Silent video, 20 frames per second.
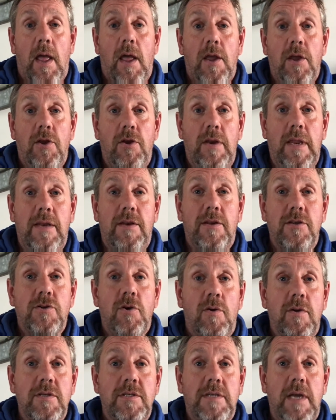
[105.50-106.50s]
You need to
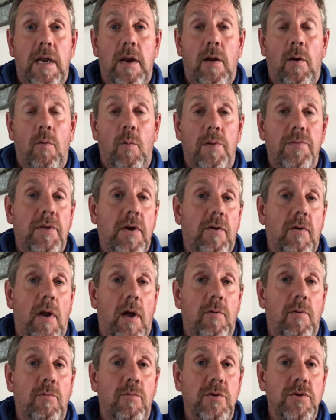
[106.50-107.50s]
sort of set out what the
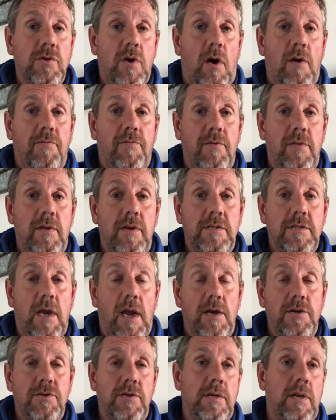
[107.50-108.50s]
ground rules are for the
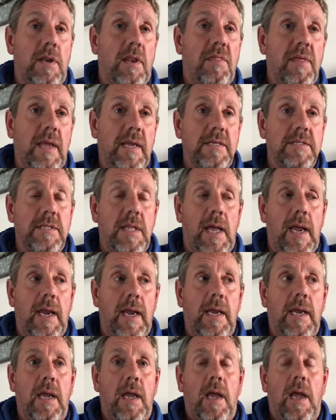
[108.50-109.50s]
discussion. Things
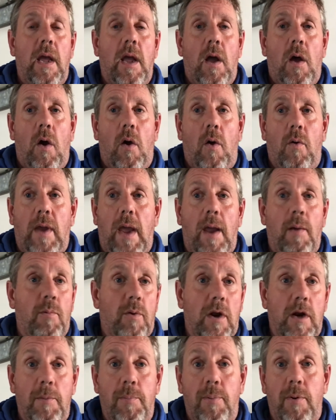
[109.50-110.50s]
like, okay, we're
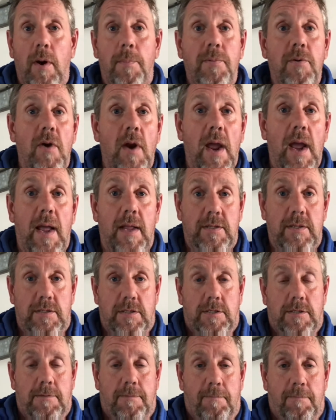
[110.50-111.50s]
going to put up your
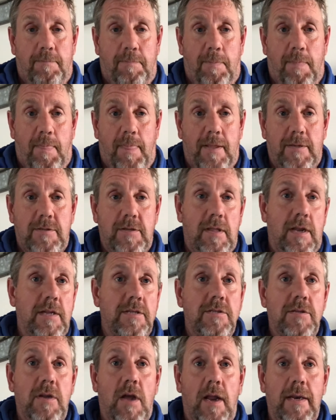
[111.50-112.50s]
hands so that
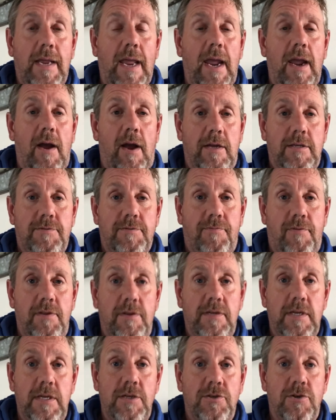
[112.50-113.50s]
it's not chaos for the
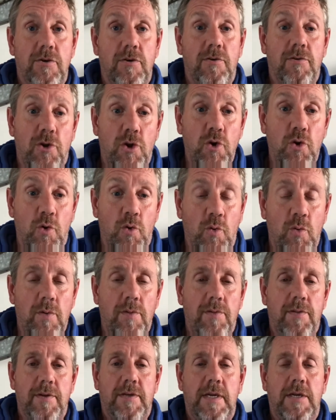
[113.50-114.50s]
teacher, you,
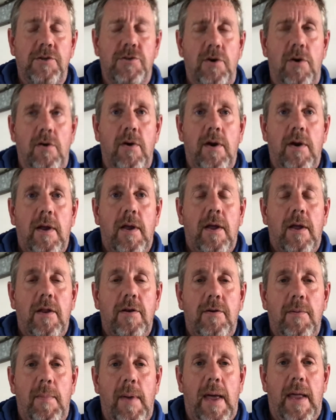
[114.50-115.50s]
the teacher,
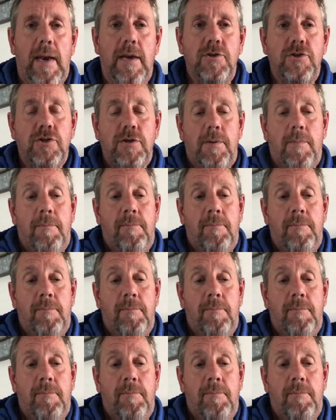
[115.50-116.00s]
to manage.